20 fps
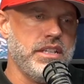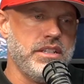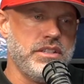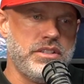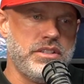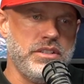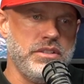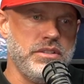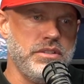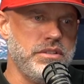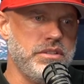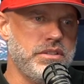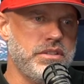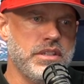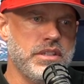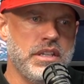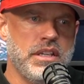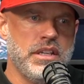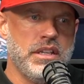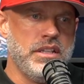
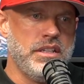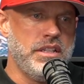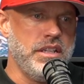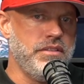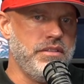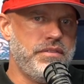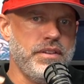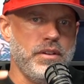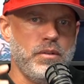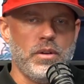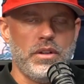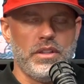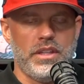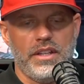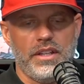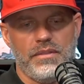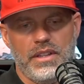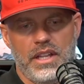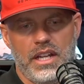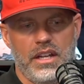issues. Didn't feel worthy
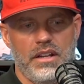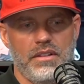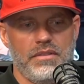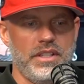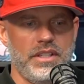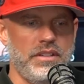of love.